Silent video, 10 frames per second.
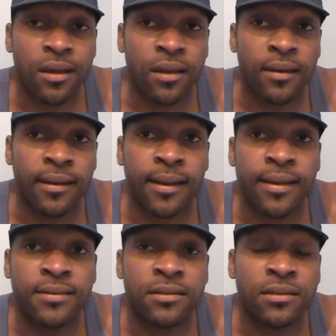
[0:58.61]

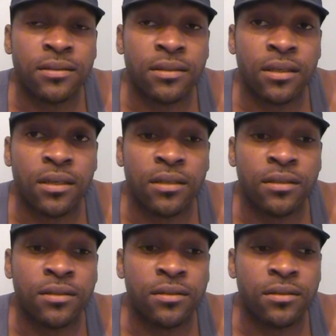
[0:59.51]
unless
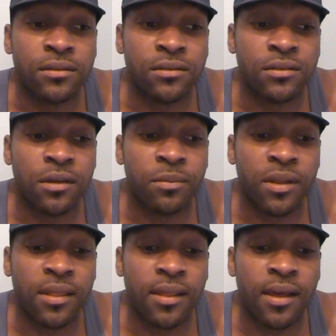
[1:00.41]
it's
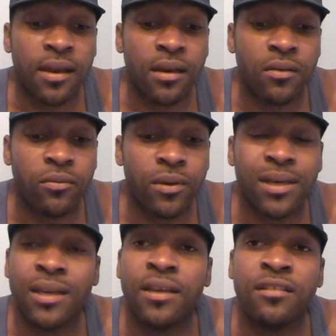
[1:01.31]
something that
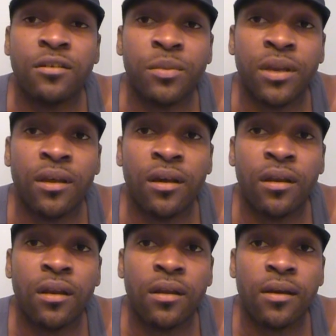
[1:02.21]
really needs to be
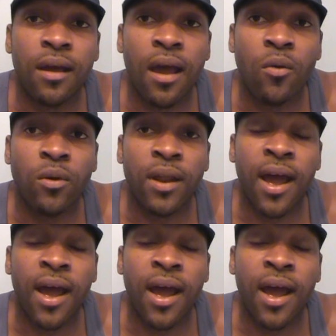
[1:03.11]
done, I would